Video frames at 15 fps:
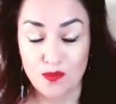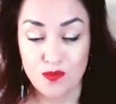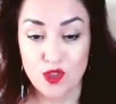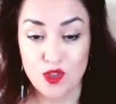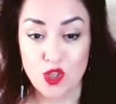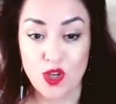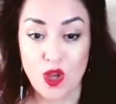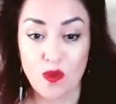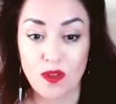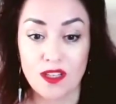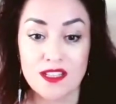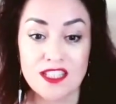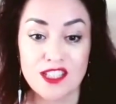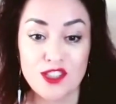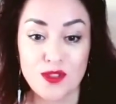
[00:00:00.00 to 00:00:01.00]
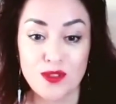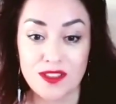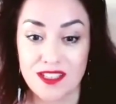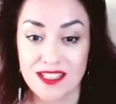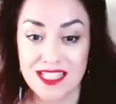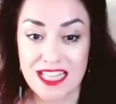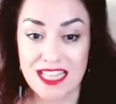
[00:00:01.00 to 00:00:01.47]
So now listen to
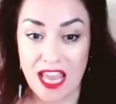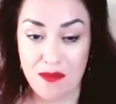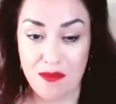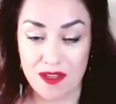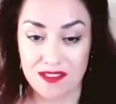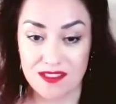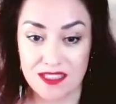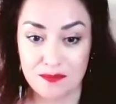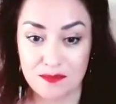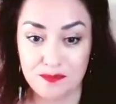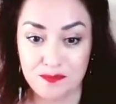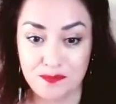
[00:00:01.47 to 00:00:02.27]
these statements.